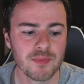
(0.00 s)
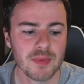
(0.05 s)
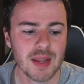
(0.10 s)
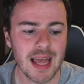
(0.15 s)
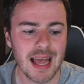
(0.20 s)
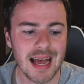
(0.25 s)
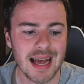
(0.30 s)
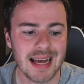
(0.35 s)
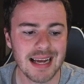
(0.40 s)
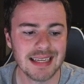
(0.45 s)

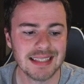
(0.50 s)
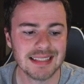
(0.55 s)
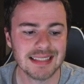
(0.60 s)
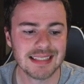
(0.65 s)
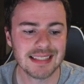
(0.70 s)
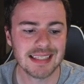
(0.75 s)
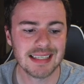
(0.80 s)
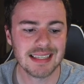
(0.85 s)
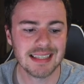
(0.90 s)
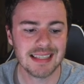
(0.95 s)

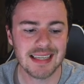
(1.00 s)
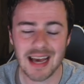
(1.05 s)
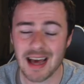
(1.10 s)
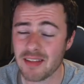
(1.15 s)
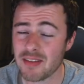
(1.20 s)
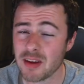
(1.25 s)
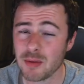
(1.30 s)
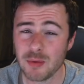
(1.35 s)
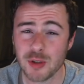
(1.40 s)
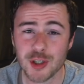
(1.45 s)
and yeah, I
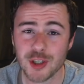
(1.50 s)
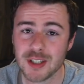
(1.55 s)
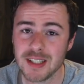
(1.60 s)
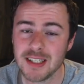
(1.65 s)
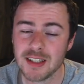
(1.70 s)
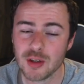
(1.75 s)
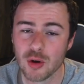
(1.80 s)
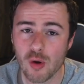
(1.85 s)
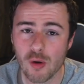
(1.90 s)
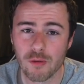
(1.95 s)
think we just
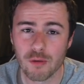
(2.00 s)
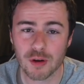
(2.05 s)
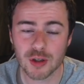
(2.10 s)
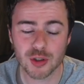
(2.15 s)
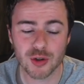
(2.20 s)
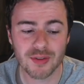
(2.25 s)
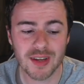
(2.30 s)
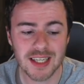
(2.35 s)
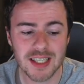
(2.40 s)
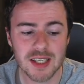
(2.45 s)
need to go for it.
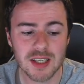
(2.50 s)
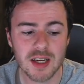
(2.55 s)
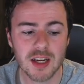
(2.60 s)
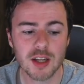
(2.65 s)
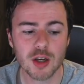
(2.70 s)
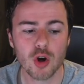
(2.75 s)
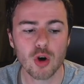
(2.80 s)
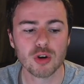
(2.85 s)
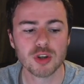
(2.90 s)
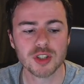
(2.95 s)
So this is
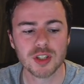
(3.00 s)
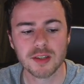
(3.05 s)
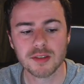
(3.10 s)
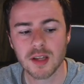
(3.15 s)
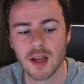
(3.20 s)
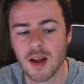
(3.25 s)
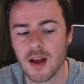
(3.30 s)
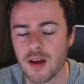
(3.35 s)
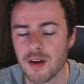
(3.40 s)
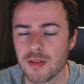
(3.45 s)
going to cost us
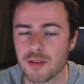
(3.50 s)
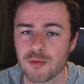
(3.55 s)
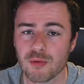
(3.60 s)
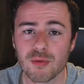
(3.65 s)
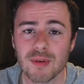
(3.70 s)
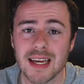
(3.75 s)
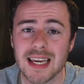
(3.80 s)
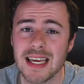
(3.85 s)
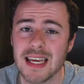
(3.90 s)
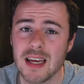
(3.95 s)

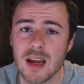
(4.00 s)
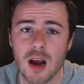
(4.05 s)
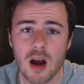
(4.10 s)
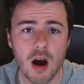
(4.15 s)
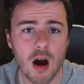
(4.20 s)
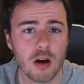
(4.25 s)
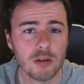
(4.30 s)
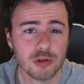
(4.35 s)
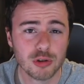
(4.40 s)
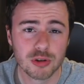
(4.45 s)

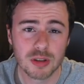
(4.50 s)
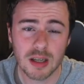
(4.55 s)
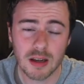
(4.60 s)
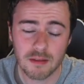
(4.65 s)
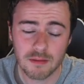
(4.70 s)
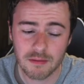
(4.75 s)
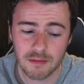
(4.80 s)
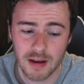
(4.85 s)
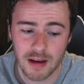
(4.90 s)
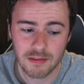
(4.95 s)

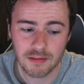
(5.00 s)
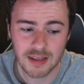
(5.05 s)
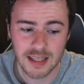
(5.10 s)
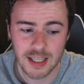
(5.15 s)
350